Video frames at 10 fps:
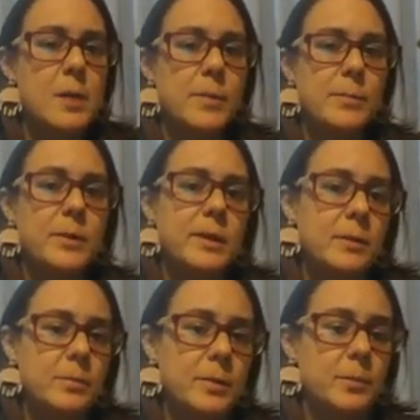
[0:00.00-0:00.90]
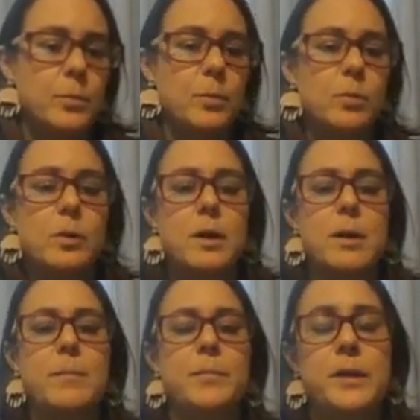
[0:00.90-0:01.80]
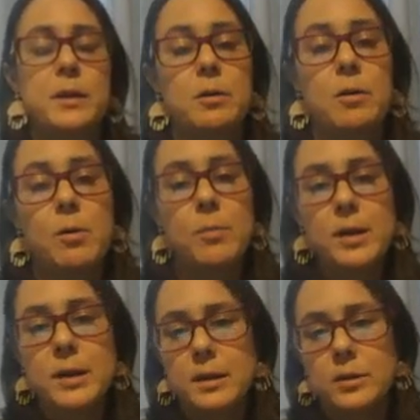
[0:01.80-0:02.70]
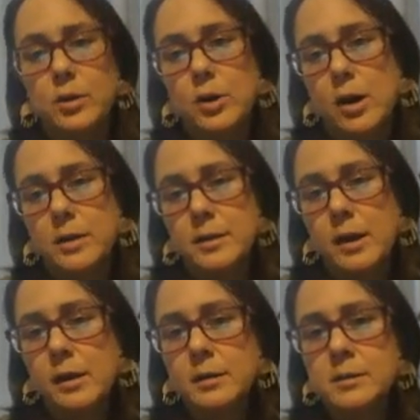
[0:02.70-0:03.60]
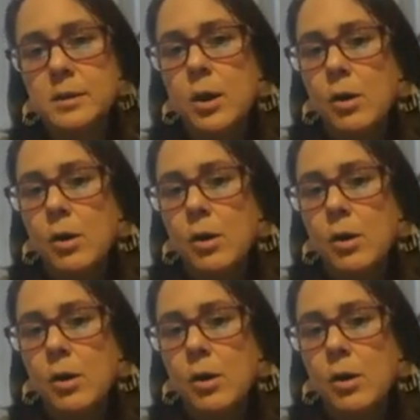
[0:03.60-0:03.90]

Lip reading: by putting in people that are already in your contacts,